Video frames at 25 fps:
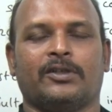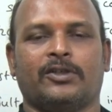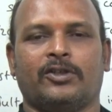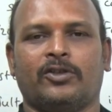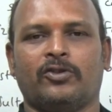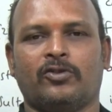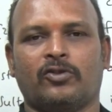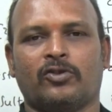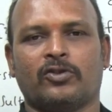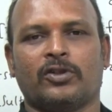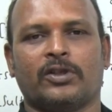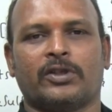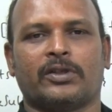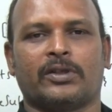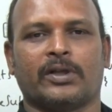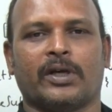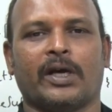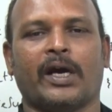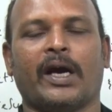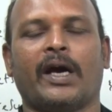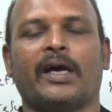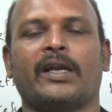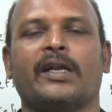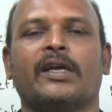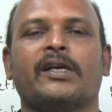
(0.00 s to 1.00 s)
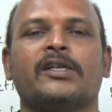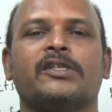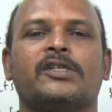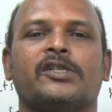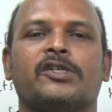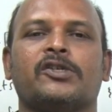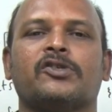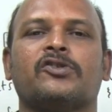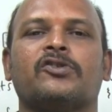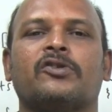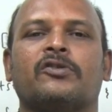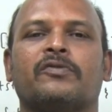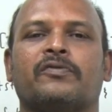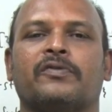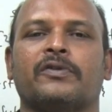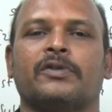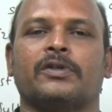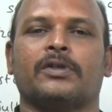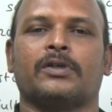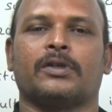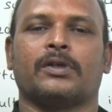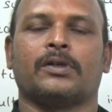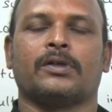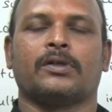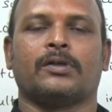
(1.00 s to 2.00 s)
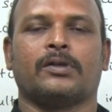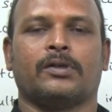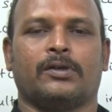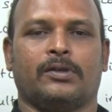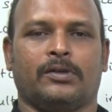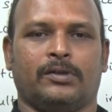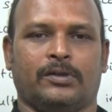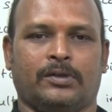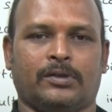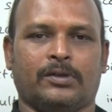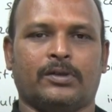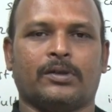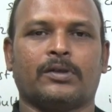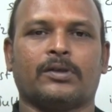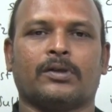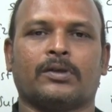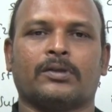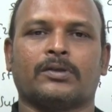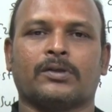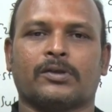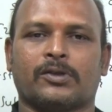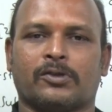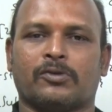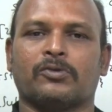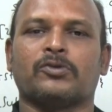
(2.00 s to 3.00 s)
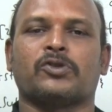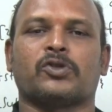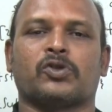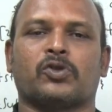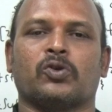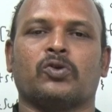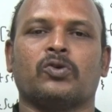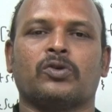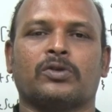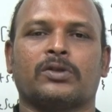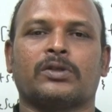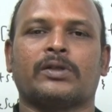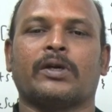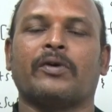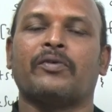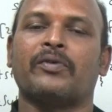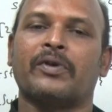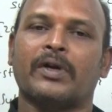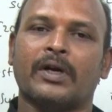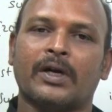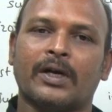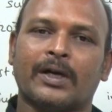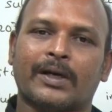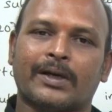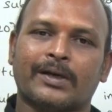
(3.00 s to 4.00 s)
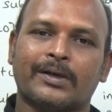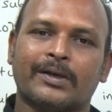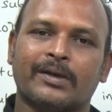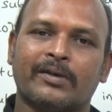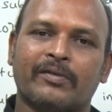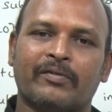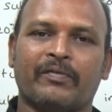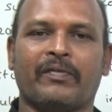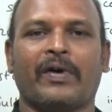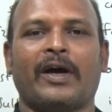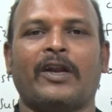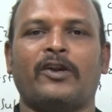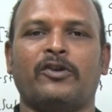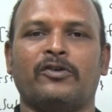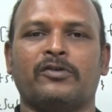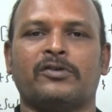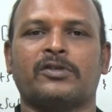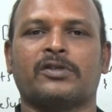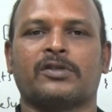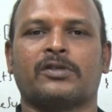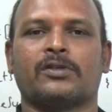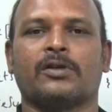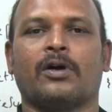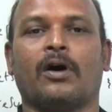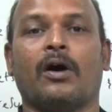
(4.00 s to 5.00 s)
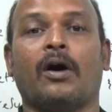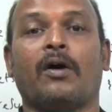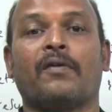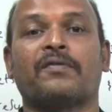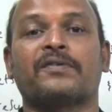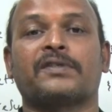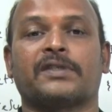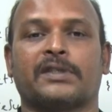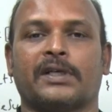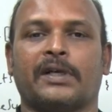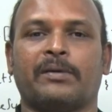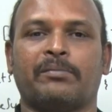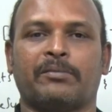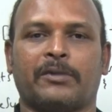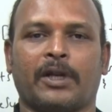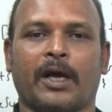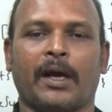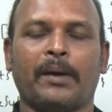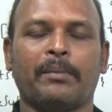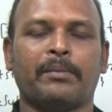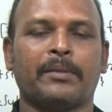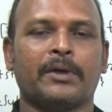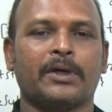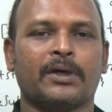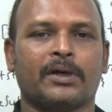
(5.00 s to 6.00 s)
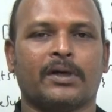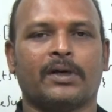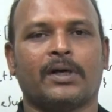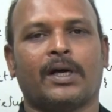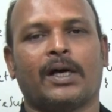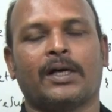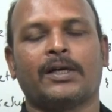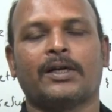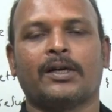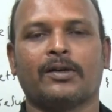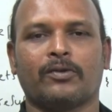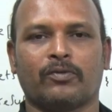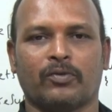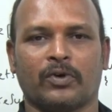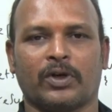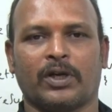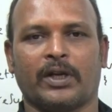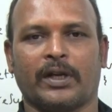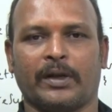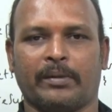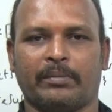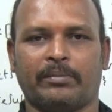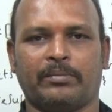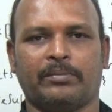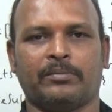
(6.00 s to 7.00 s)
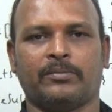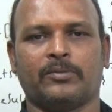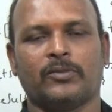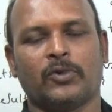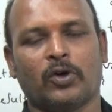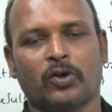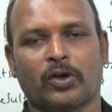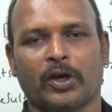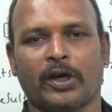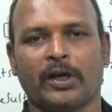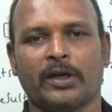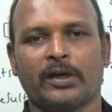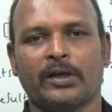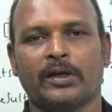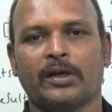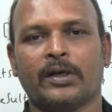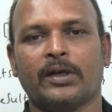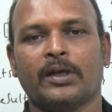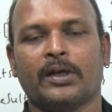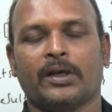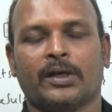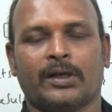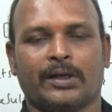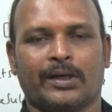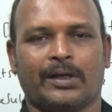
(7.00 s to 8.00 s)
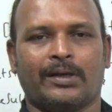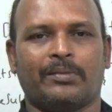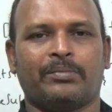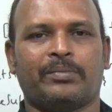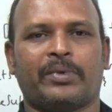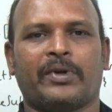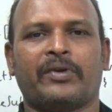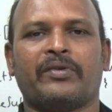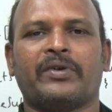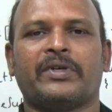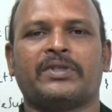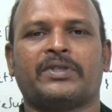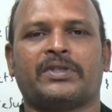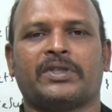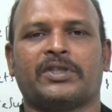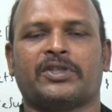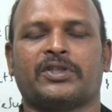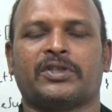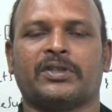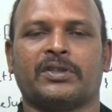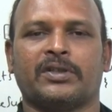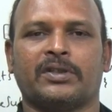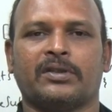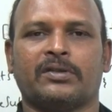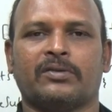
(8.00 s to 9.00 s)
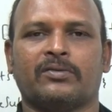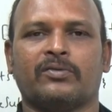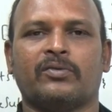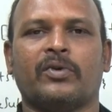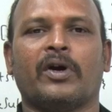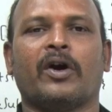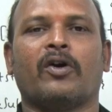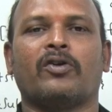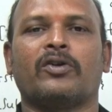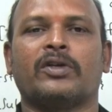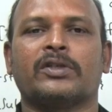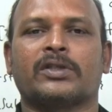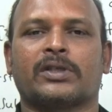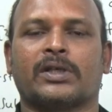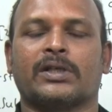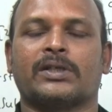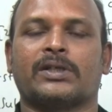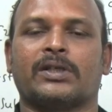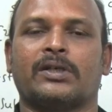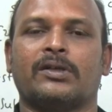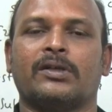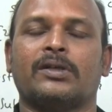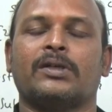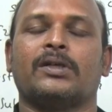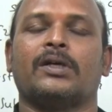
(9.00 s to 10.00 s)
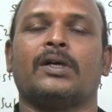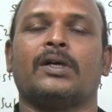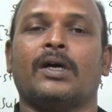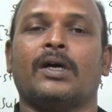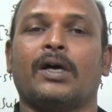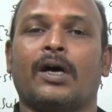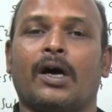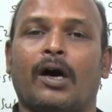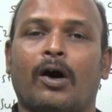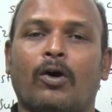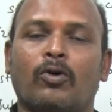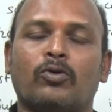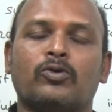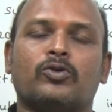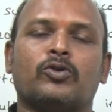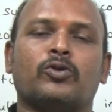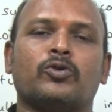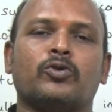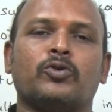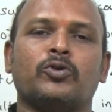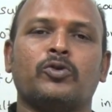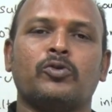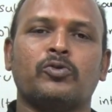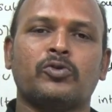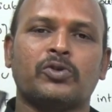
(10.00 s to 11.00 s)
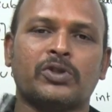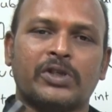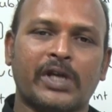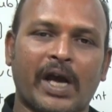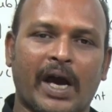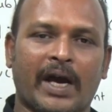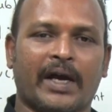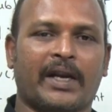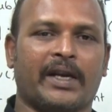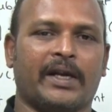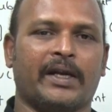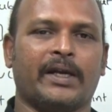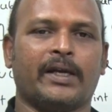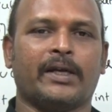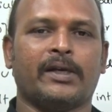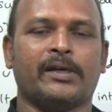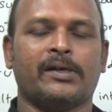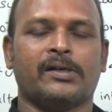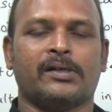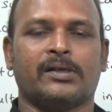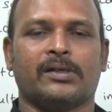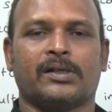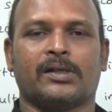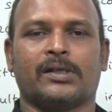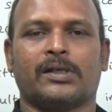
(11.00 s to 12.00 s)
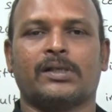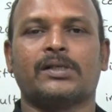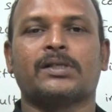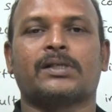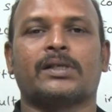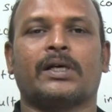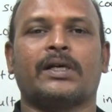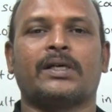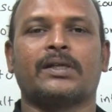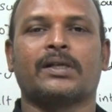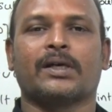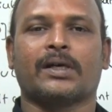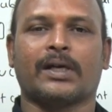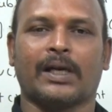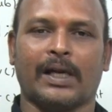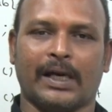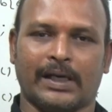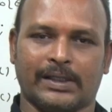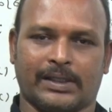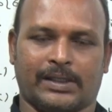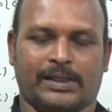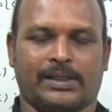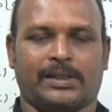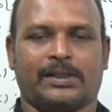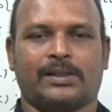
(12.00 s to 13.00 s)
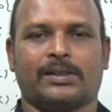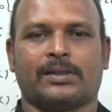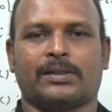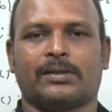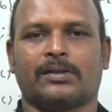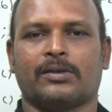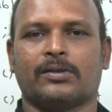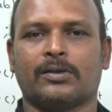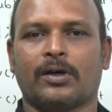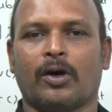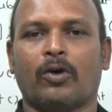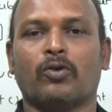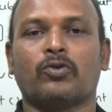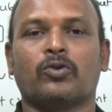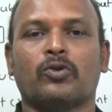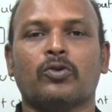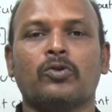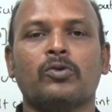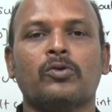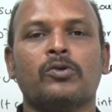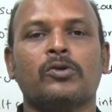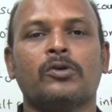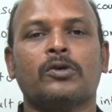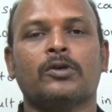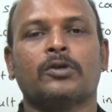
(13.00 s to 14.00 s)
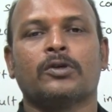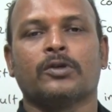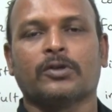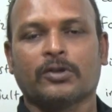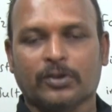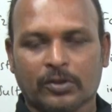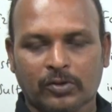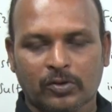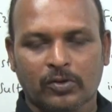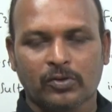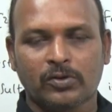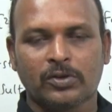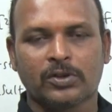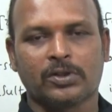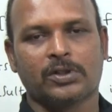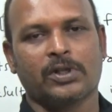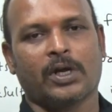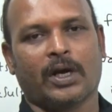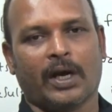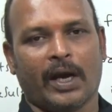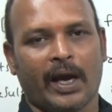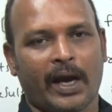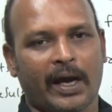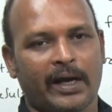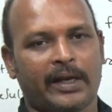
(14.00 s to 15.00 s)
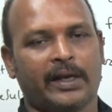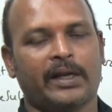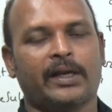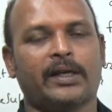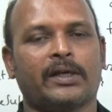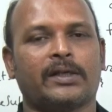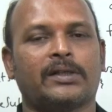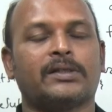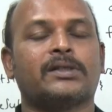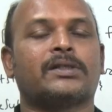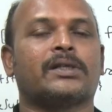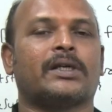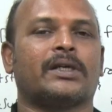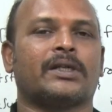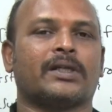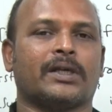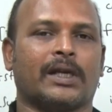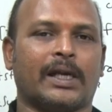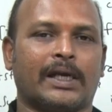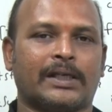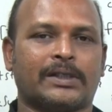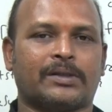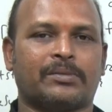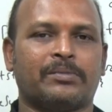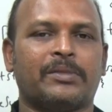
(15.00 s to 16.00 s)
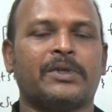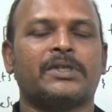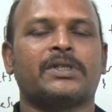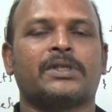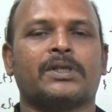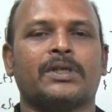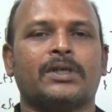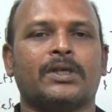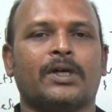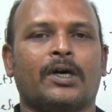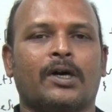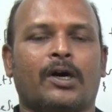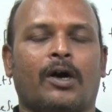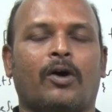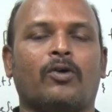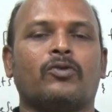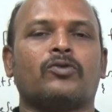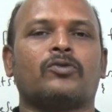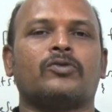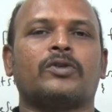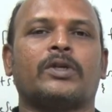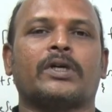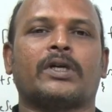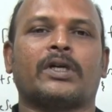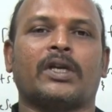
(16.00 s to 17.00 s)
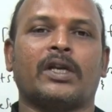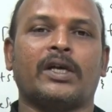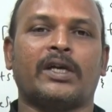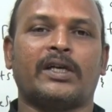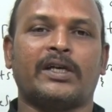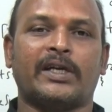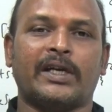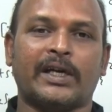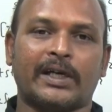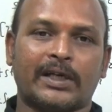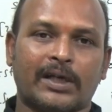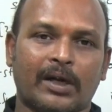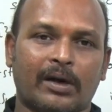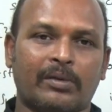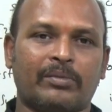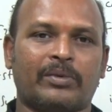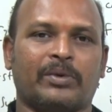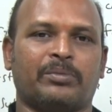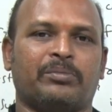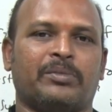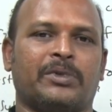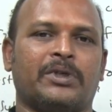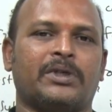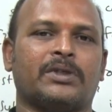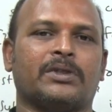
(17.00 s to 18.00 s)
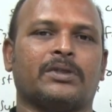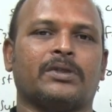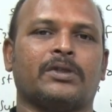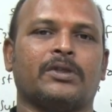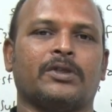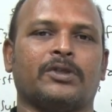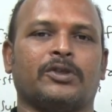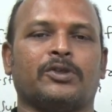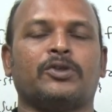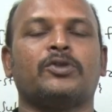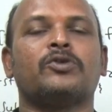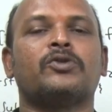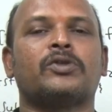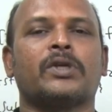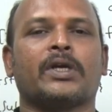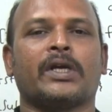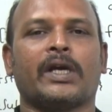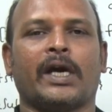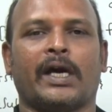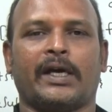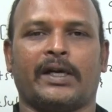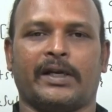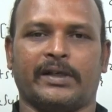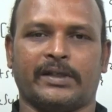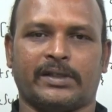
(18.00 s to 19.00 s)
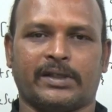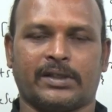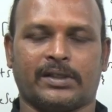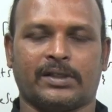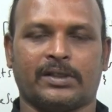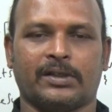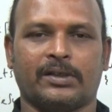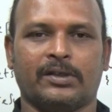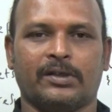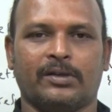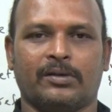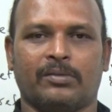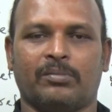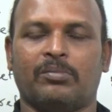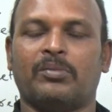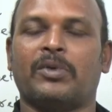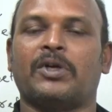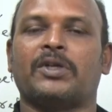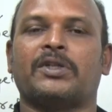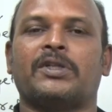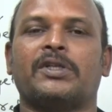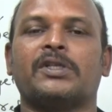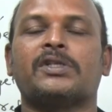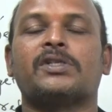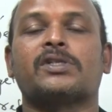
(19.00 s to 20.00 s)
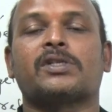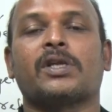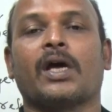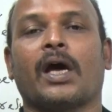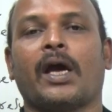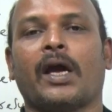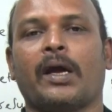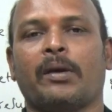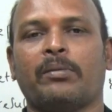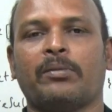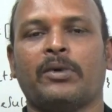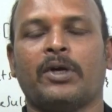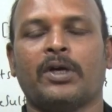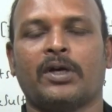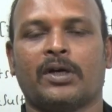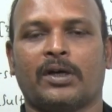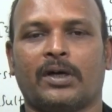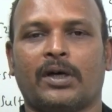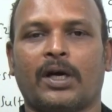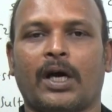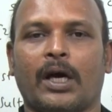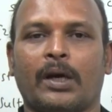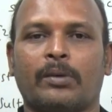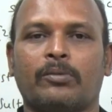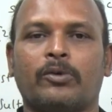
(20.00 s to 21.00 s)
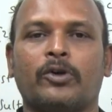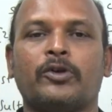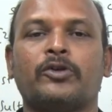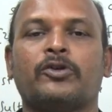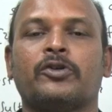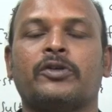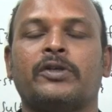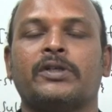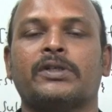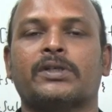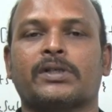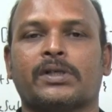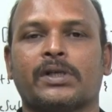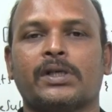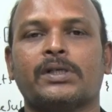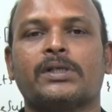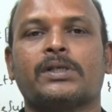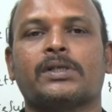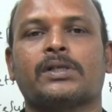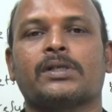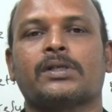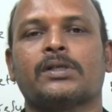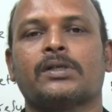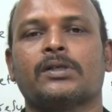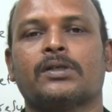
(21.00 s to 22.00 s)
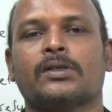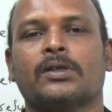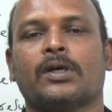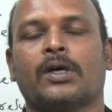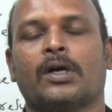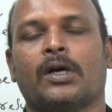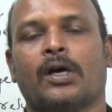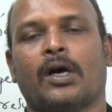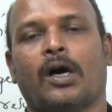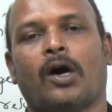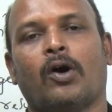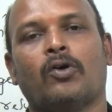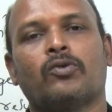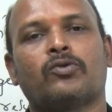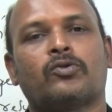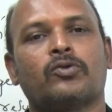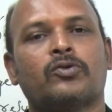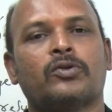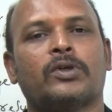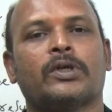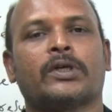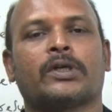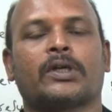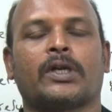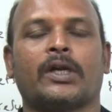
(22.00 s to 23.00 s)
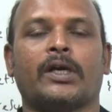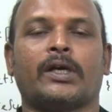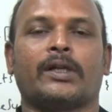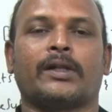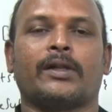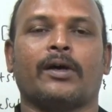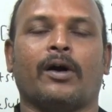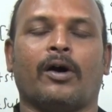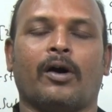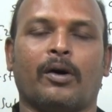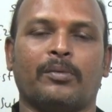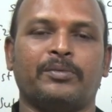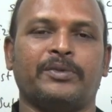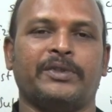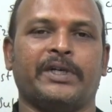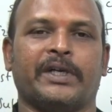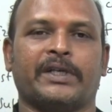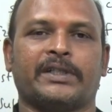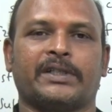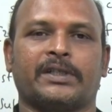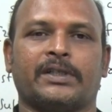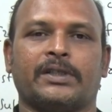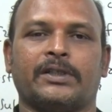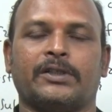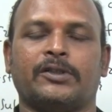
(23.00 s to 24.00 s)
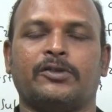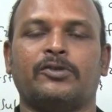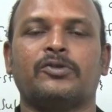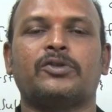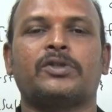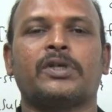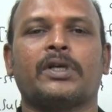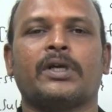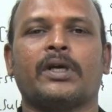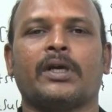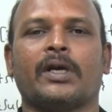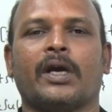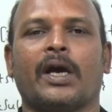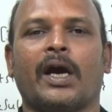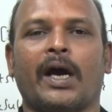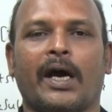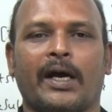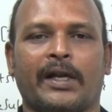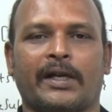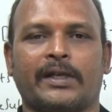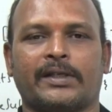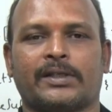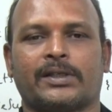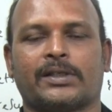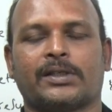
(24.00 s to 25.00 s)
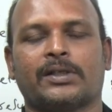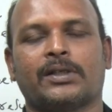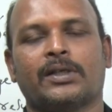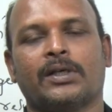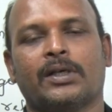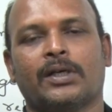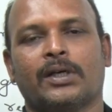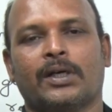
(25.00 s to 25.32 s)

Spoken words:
You know that array is used for to store several values of same type under one name. Okay, in previous session we have discussed how to use array inside the class. How to use the array inside the class means how to declare data members using arrays. But this time I am going to discuss how to declare the objects using arrays.